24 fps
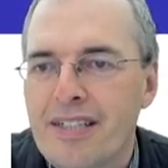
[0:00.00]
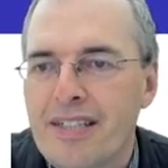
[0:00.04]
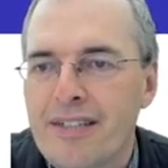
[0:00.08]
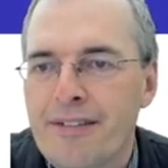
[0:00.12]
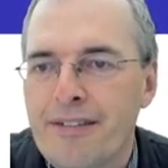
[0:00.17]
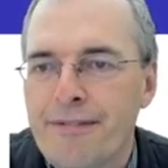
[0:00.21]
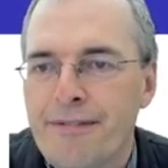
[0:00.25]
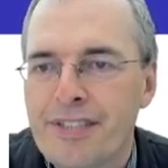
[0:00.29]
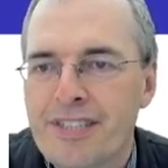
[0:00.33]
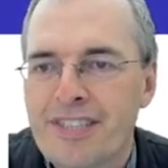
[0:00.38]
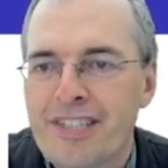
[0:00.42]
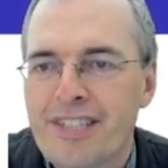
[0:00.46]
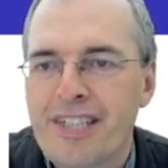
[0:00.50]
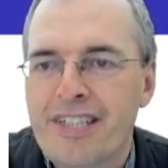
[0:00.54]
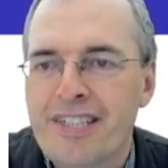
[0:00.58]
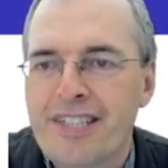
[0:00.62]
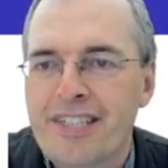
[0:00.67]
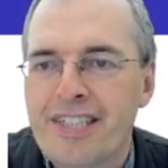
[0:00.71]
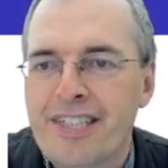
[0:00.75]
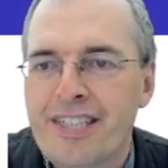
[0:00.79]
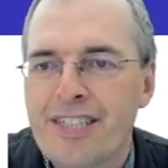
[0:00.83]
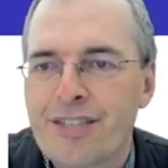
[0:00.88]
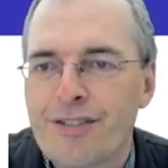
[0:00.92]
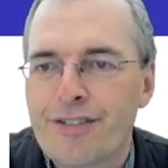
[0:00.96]
uh,
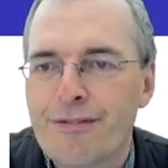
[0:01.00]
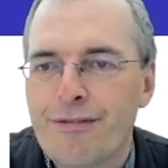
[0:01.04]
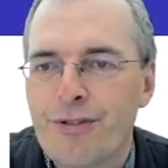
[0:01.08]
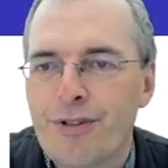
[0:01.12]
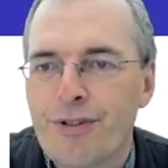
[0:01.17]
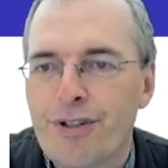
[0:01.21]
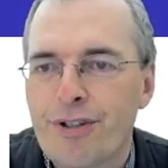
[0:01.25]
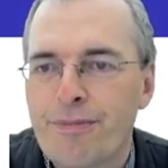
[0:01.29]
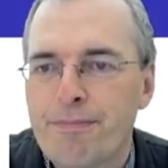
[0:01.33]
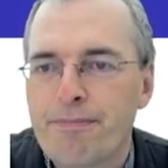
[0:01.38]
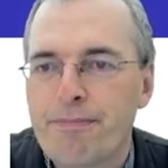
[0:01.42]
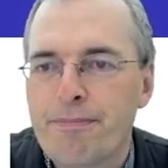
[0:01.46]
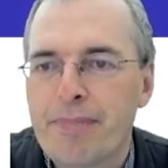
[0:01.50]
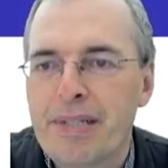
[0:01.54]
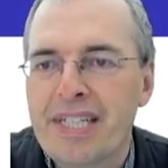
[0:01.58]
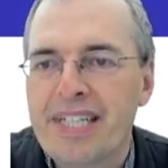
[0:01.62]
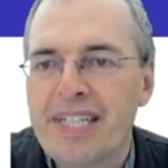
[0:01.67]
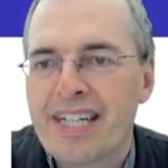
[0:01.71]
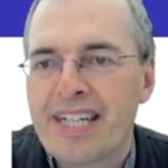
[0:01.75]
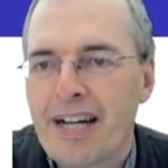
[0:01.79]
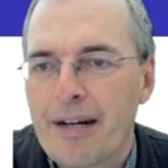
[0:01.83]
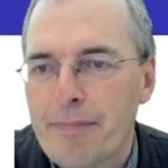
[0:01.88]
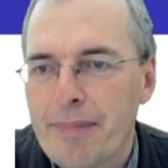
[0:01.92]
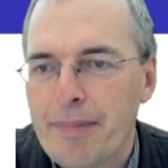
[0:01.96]
facilities for
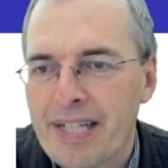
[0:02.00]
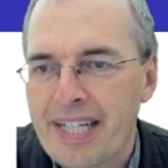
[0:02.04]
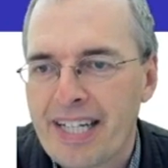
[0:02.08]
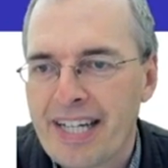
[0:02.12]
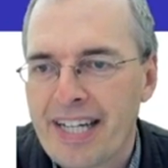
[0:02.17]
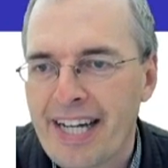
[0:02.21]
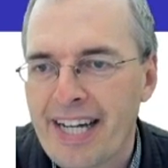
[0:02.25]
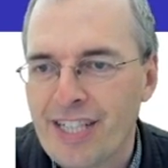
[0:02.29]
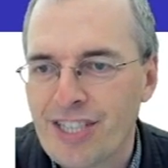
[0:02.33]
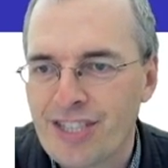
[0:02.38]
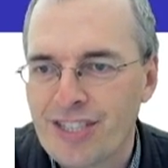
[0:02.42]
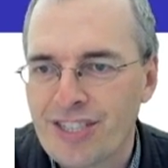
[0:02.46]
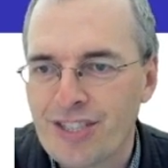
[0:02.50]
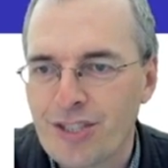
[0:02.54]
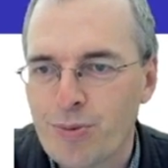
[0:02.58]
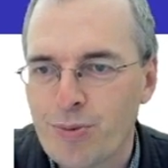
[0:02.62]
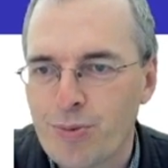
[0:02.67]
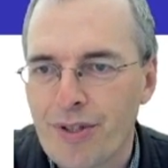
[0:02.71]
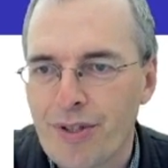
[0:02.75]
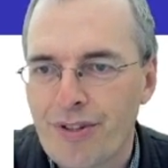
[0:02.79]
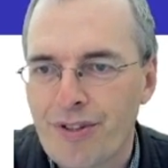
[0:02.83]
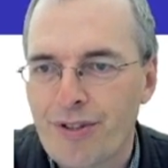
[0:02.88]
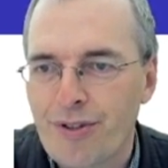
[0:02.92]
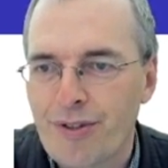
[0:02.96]
building
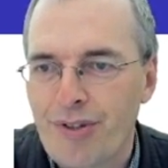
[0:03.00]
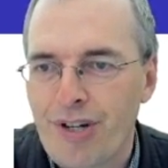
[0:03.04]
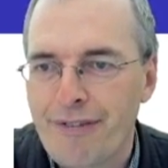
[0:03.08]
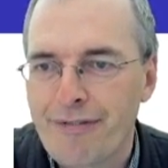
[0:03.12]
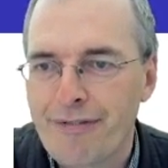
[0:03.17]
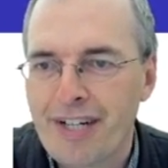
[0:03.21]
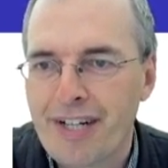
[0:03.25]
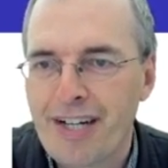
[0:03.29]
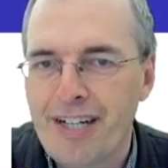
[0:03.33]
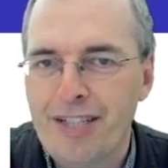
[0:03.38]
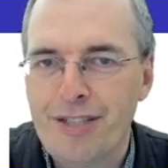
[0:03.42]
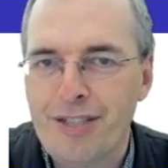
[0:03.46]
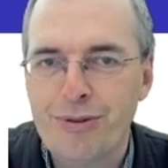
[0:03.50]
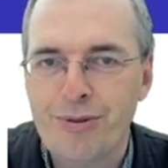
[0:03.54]
applications with graphical